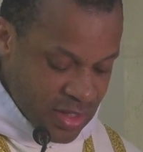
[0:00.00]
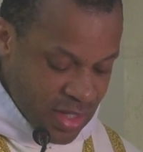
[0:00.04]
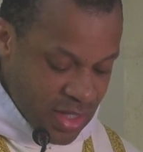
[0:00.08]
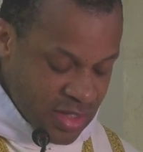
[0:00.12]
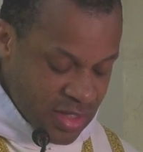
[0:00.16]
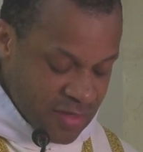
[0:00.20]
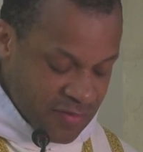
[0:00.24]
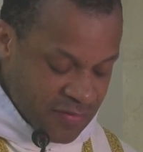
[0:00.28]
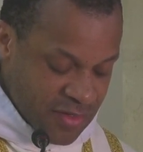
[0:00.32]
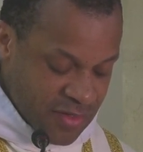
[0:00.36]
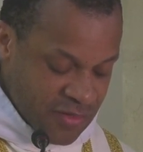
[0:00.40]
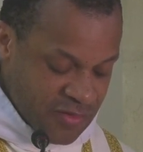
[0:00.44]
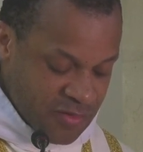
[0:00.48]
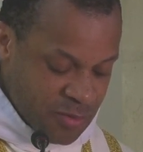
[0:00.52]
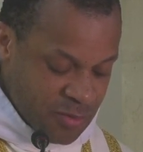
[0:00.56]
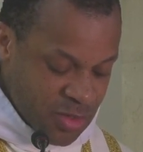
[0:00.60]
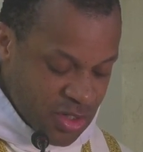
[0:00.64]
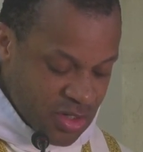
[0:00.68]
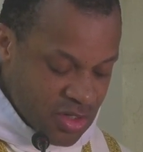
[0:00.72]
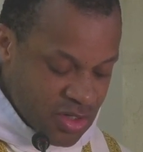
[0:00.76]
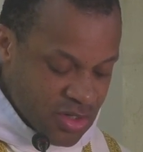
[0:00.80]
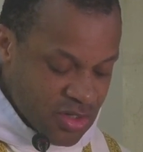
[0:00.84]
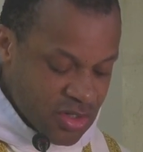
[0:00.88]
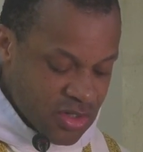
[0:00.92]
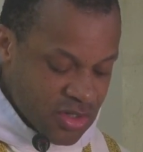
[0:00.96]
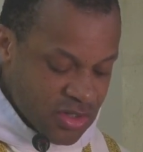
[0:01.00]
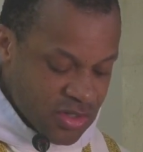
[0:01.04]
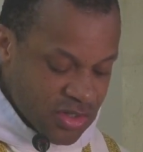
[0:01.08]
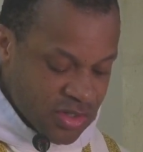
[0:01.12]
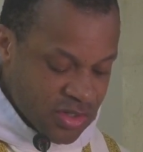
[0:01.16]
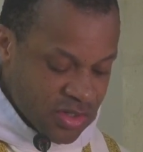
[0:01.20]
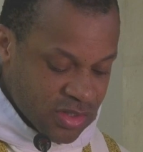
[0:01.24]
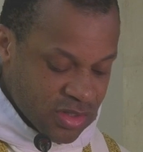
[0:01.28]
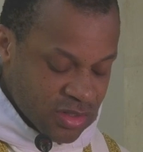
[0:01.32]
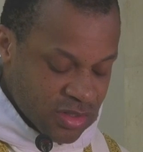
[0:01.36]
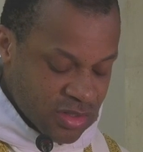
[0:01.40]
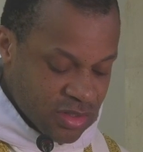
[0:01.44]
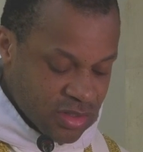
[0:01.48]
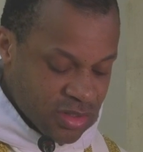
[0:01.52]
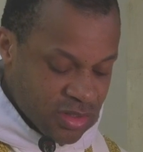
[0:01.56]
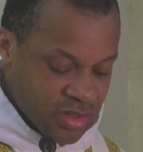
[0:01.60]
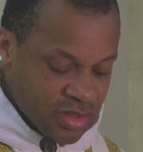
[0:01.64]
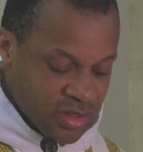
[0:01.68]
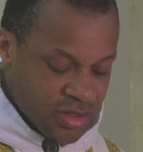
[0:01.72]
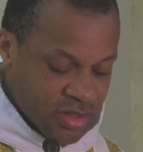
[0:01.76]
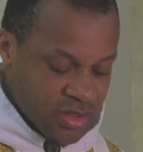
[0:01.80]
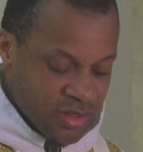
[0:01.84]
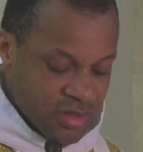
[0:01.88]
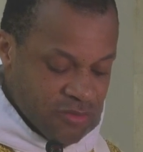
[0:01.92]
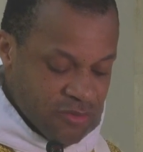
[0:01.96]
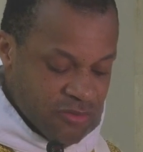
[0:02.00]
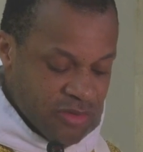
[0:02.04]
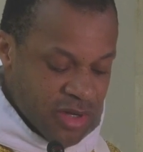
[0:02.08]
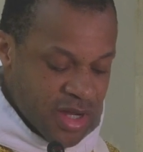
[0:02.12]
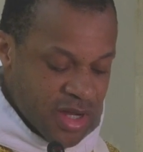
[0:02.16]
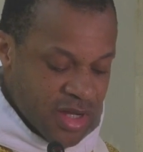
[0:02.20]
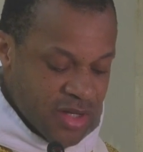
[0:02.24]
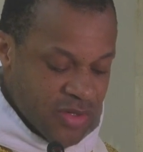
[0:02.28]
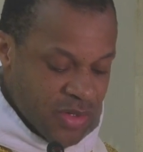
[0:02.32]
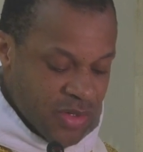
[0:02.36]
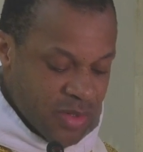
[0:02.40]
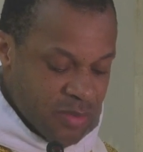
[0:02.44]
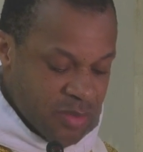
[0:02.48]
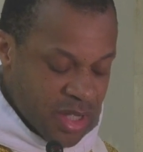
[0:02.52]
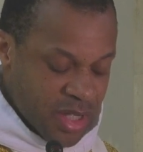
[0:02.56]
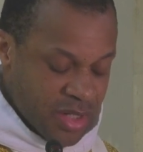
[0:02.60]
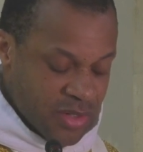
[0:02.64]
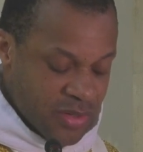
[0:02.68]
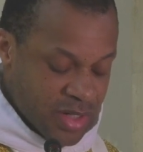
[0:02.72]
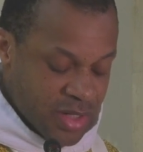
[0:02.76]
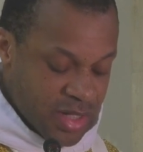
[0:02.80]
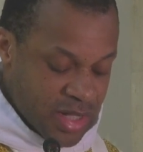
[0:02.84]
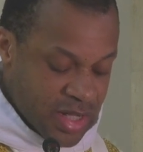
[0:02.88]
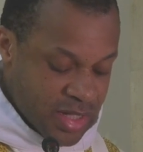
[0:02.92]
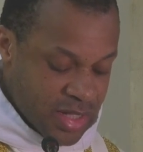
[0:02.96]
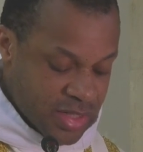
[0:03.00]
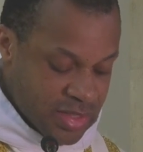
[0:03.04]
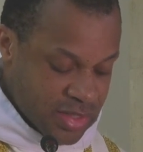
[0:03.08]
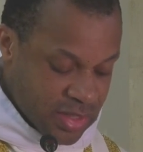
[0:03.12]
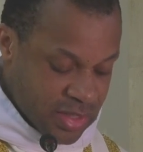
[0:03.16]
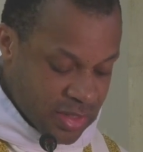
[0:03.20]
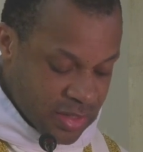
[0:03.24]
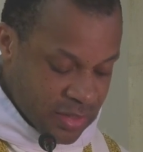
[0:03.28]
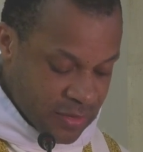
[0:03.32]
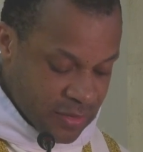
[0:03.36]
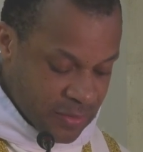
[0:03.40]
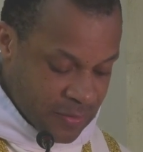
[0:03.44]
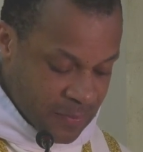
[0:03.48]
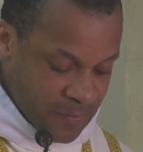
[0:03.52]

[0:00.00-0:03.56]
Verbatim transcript: And the 5th, because Radio Immaculata,